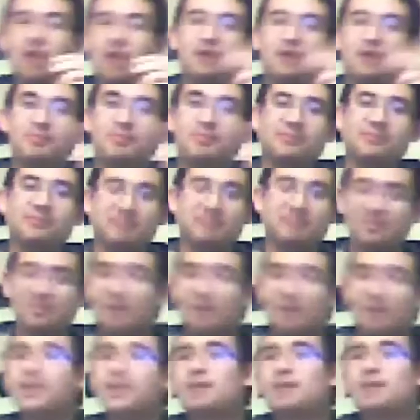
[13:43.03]
they've been
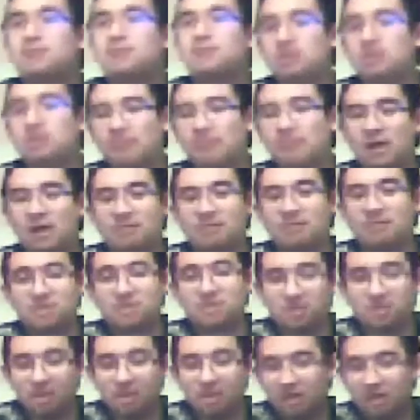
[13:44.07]
pumping up new
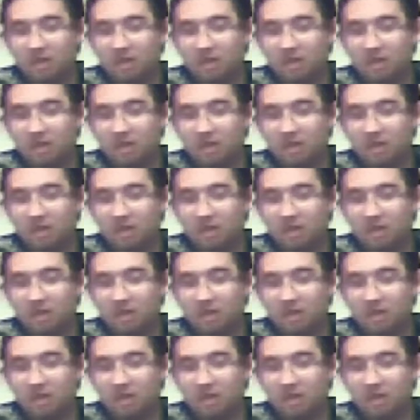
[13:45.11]
maps,